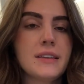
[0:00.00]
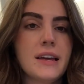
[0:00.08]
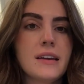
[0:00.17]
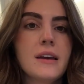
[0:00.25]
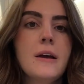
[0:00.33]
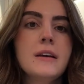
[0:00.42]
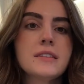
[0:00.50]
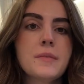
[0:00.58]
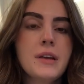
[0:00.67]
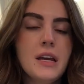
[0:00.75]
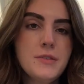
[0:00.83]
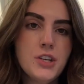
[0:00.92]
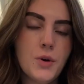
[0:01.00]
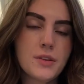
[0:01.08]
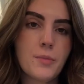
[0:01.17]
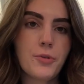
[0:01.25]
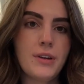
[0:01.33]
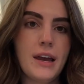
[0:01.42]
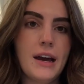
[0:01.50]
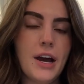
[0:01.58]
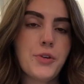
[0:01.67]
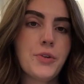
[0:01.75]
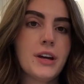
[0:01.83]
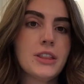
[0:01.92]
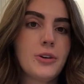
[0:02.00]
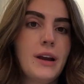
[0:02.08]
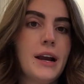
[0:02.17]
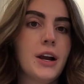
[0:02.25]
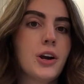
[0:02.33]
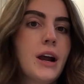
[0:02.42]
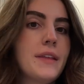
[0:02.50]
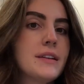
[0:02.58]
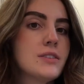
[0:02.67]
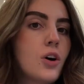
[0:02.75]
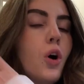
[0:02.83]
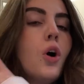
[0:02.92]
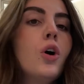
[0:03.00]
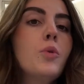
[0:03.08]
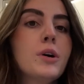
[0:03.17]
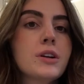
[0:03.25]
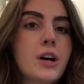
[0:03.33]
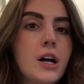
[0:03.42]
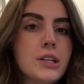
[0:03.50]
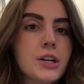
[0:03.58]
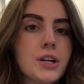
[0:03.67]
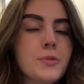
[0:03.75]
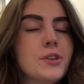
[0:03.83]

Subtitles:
Like sometimes, you know, with the brunette, how you look at their hair and it's all one color,